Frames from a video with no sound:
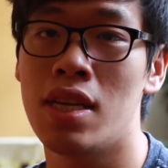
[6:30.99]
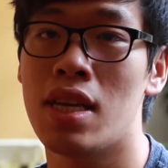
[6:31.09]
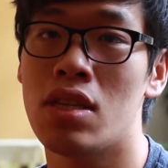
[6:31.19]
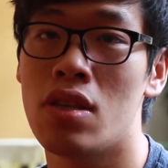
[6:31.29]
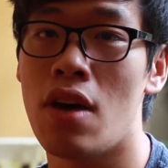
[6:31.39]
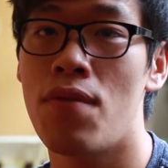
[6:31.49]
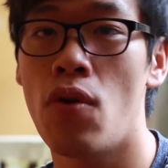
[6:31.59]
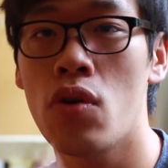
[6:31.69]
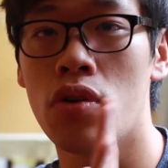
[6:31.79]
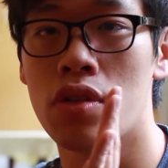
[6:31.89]
to get to that
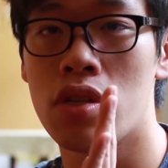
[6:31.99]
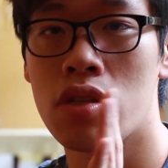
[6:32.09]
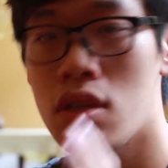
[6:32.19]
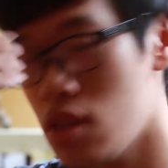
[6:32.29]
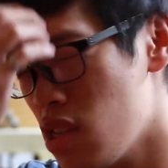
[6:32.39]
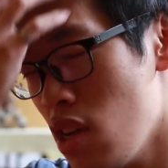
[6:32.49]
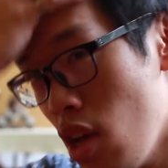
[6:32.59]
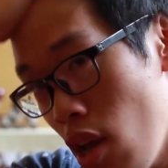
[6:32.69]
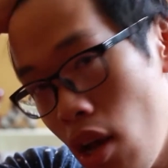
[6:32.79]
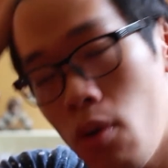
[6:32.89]
focal distance
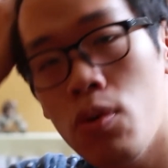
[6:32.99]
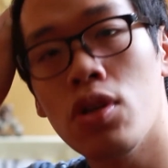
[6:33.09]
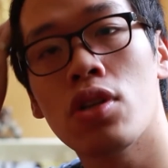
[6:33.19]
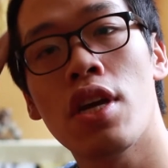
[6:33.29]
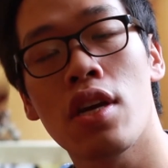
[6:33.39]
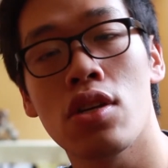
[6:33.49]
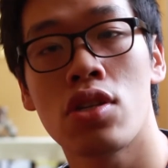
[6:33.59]
when you're taking